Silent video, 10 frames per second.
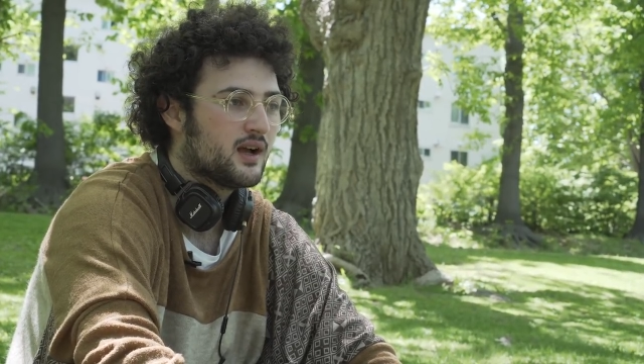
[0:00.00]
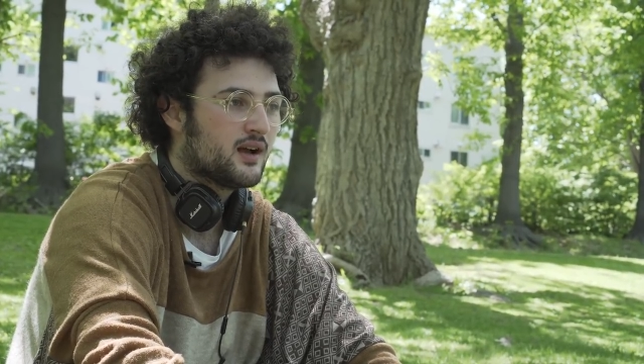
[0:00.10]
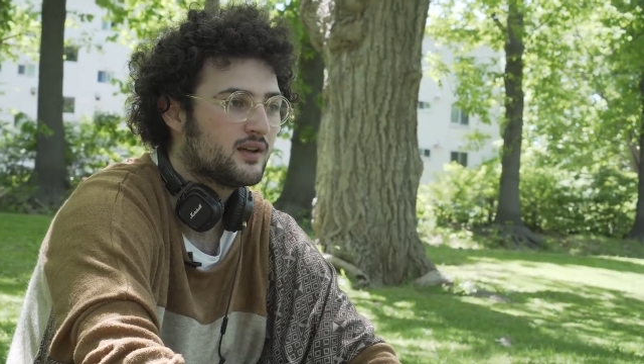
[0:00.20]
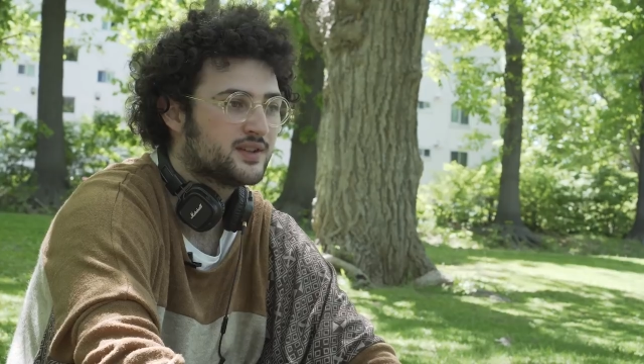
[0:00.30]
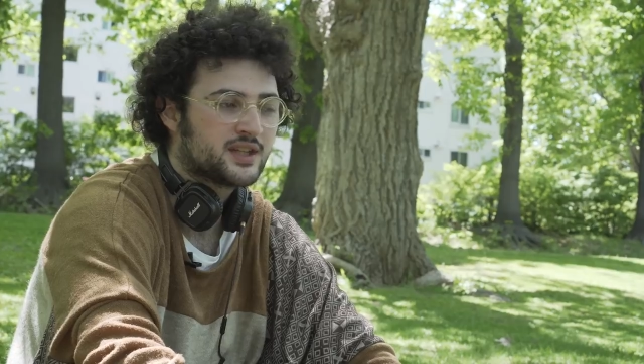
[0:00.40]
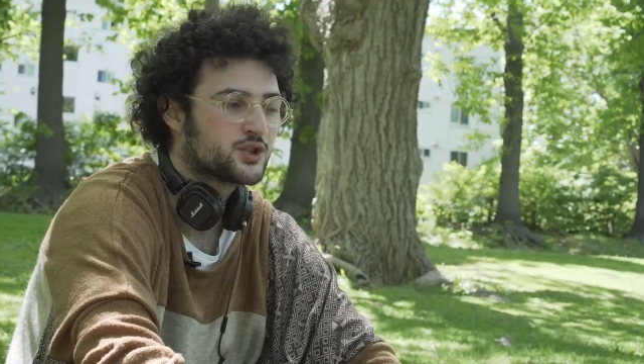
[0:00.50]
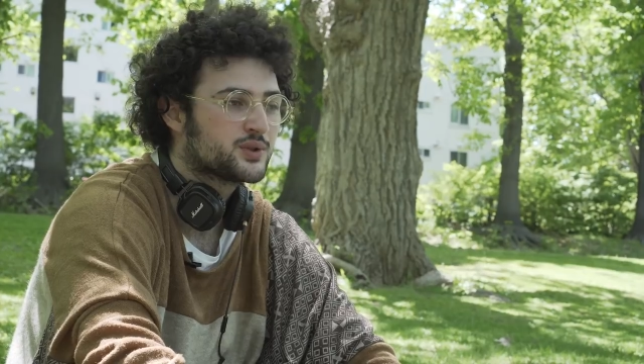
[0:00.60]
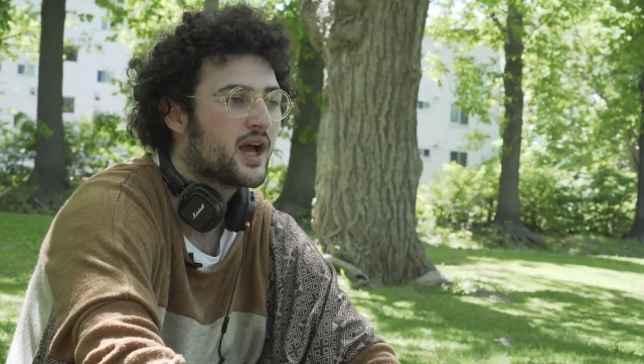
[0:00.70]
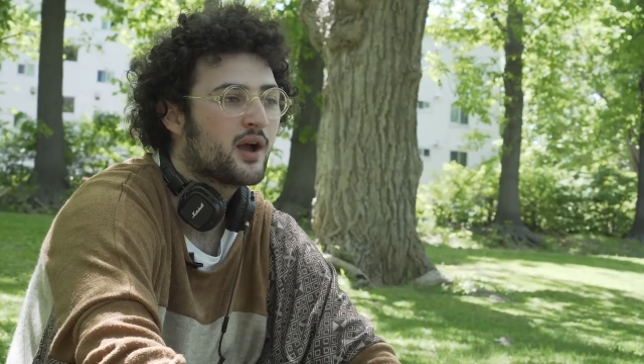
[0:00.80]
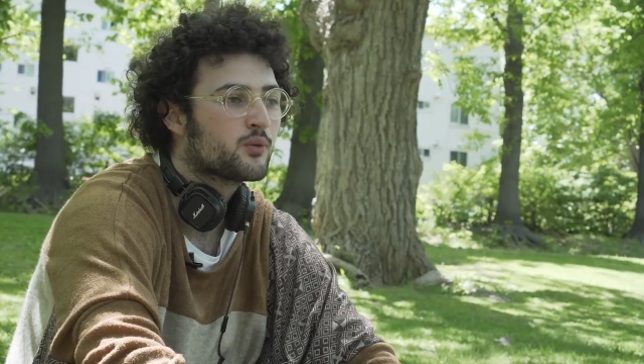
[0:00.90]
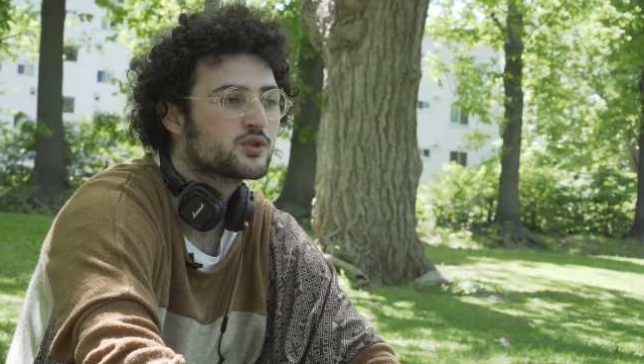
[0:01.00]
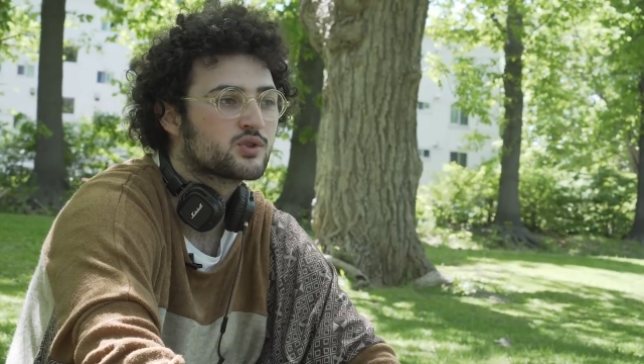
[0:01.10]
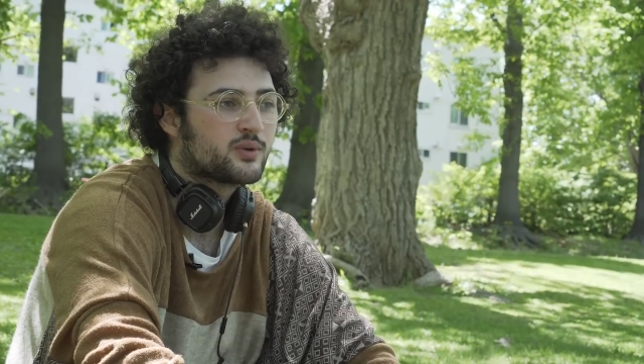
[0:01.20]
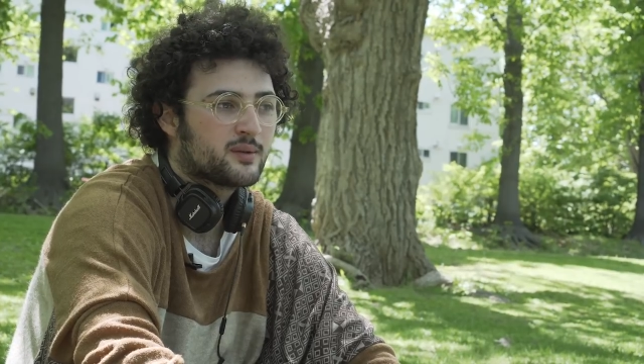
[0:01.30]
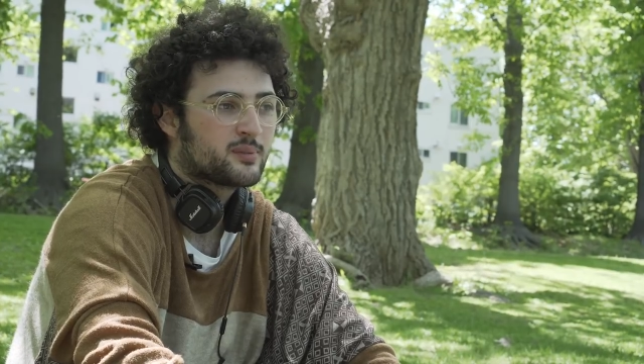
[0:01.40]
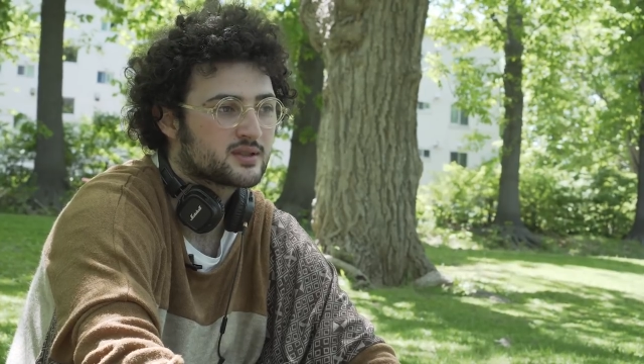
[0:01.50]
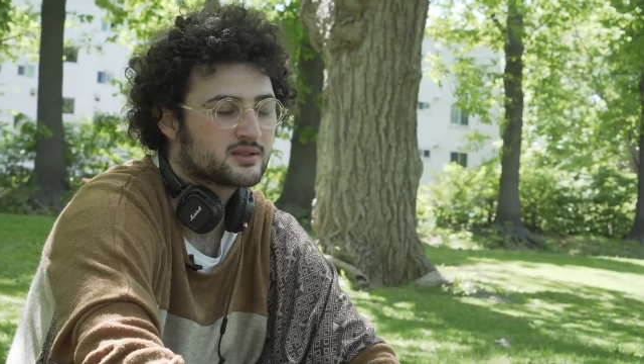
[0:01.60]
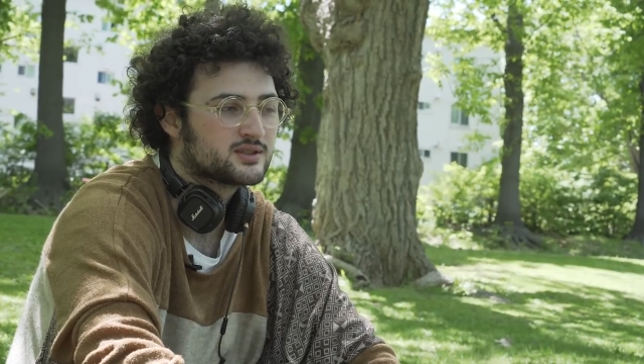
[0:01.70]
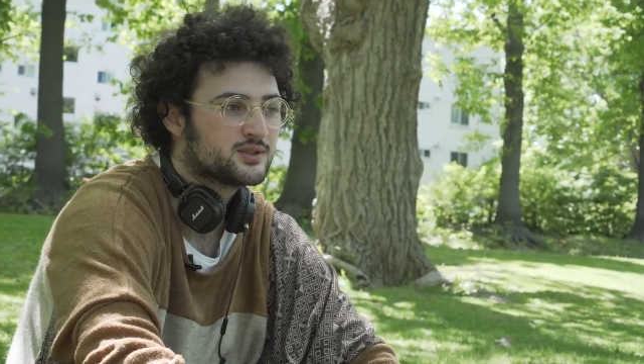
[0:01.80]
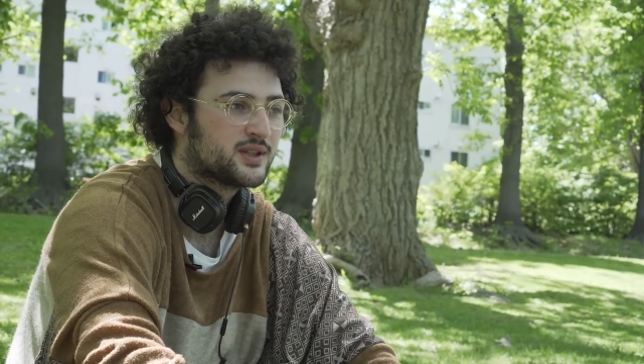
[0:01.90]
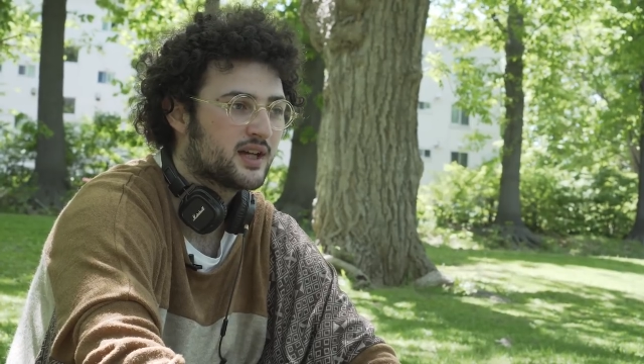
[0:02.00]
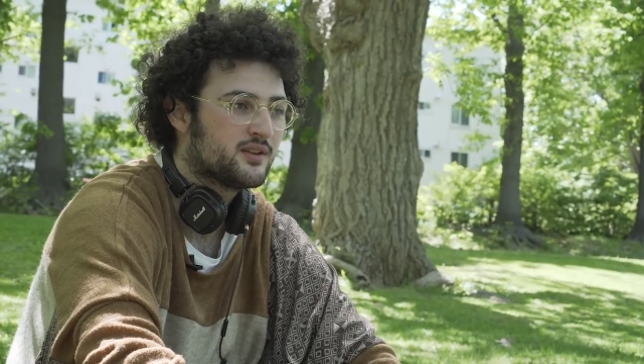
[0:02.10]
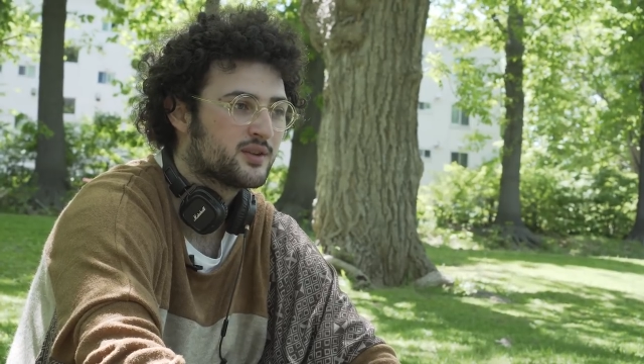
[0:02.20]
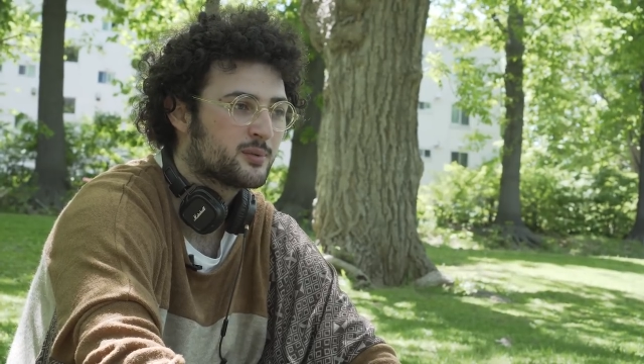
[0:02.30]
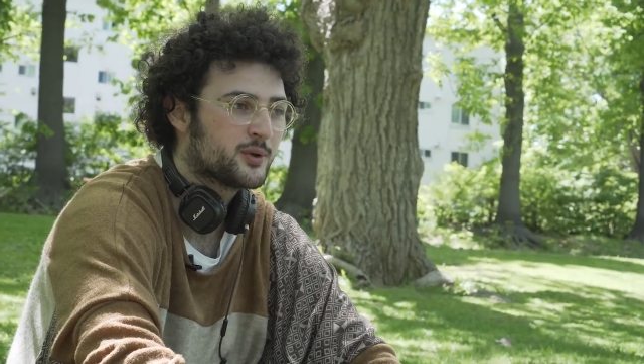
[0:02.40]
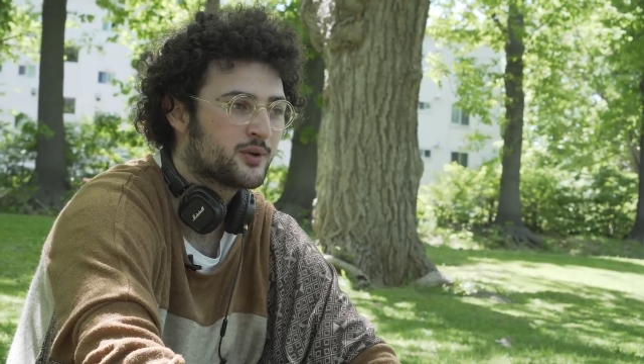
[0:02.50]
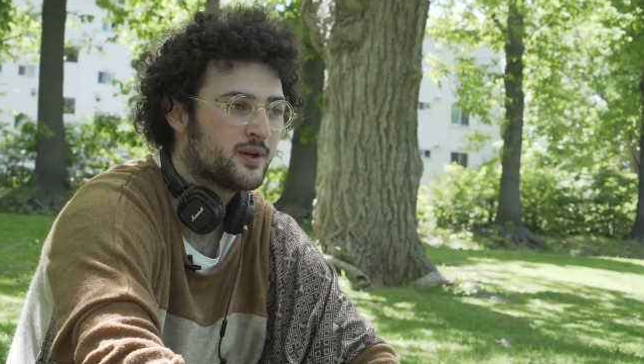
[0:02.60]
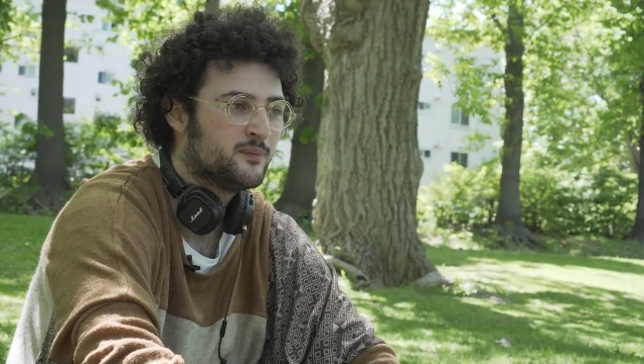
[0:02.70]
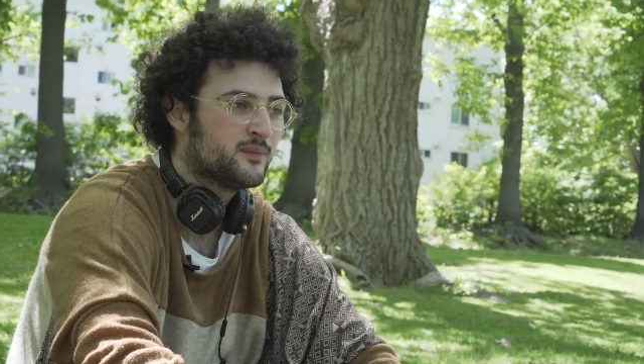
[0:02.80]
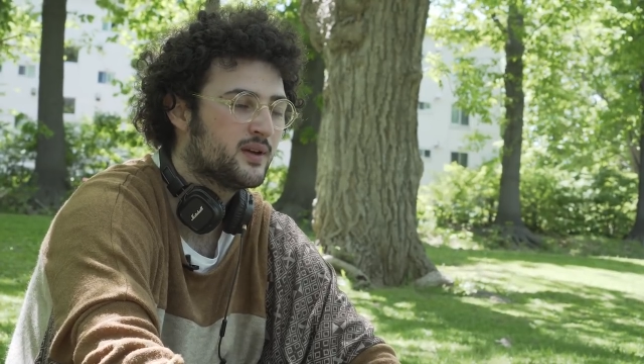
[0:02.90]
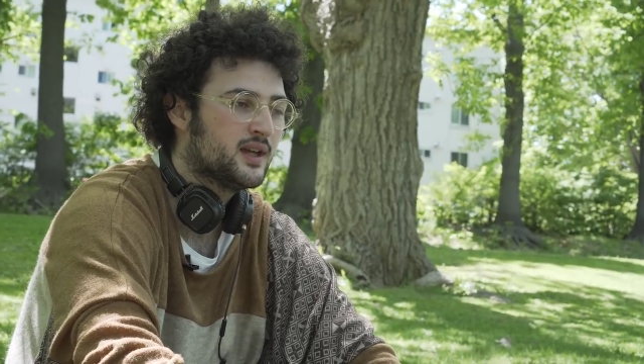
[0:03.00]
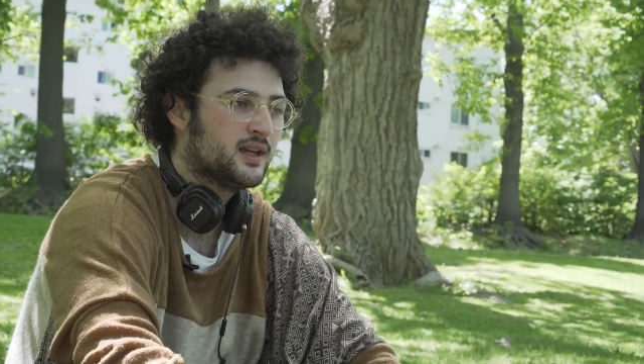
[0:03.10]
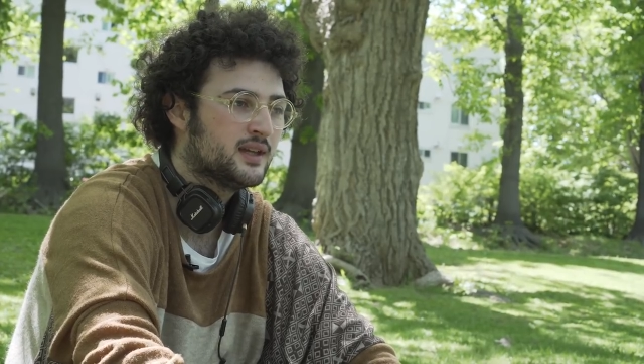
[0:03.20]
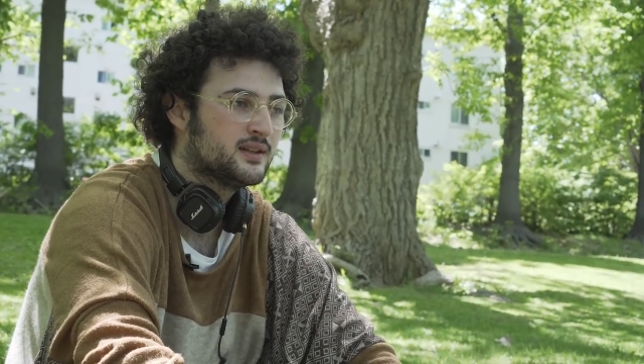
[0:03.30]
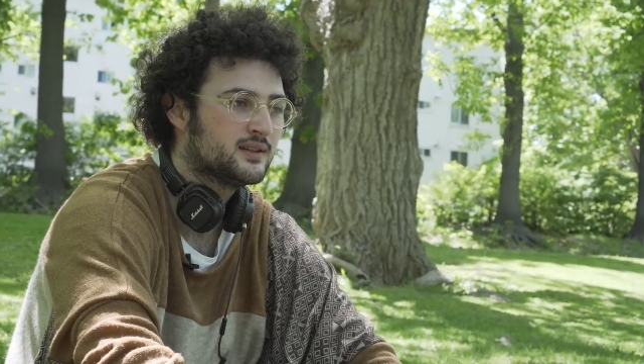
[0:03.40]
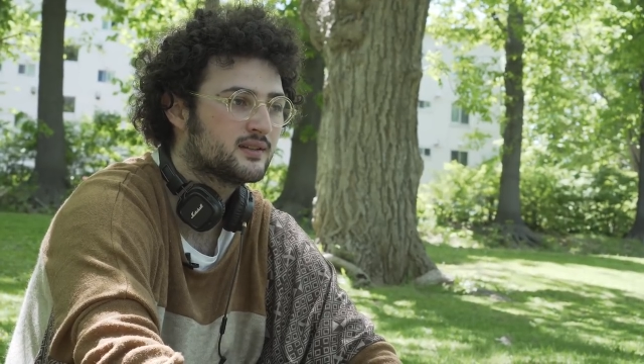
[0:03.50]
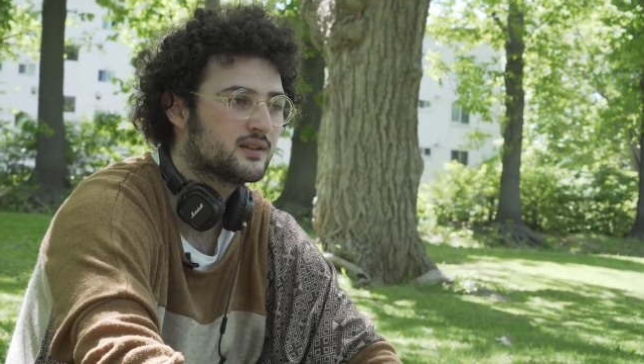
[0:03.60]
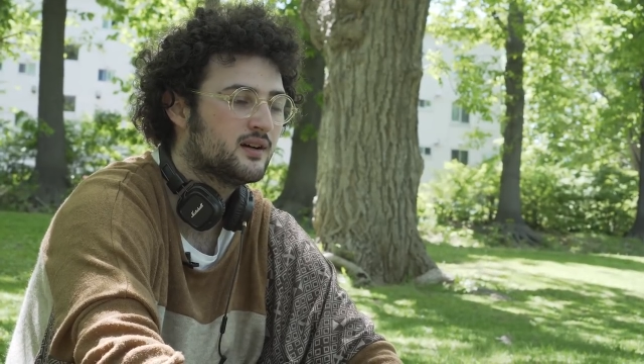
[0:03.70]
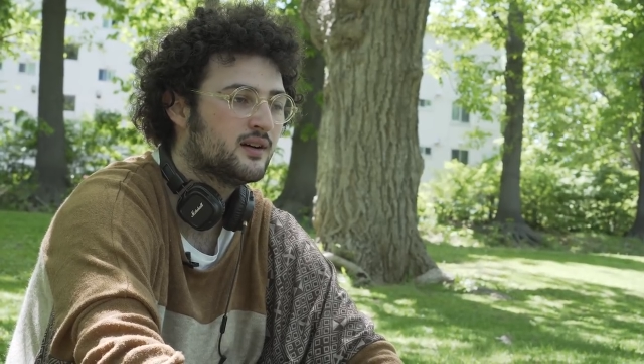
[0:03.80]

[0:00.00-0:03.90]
uh, that showed that I was the right person to get on the program and